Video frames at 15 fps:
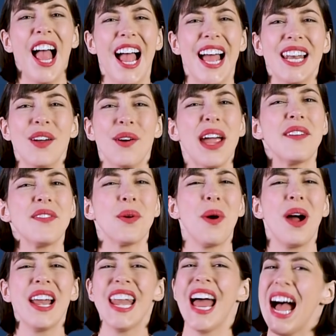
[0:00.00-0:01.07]
Hello
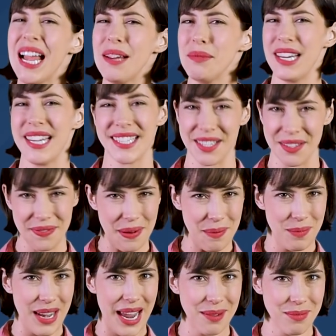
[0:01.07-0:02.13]
everyone, I'm Liesl
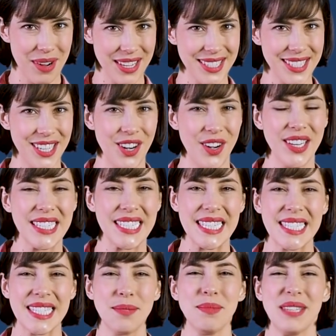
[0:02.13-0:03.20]
from Langmaster Learning
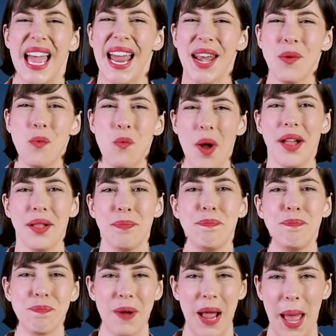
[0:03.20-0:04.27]
Systems and
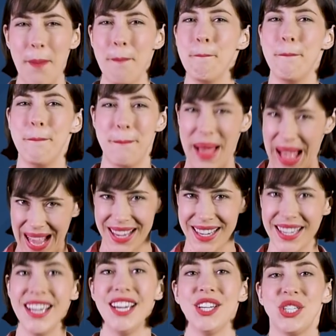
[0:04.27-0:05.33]
welcome
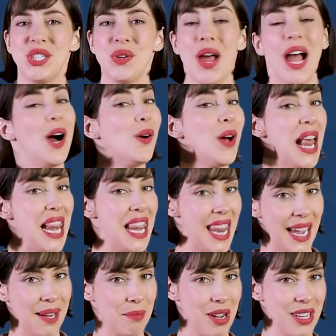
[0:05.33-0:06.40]
back to our
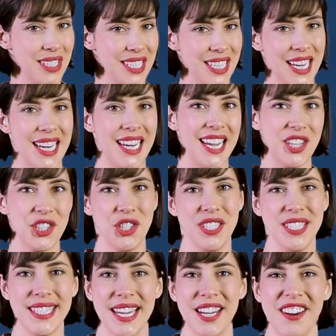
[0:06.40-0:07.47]
Langmaster Collection
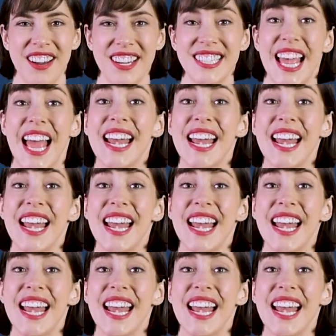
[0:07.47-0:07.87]
series.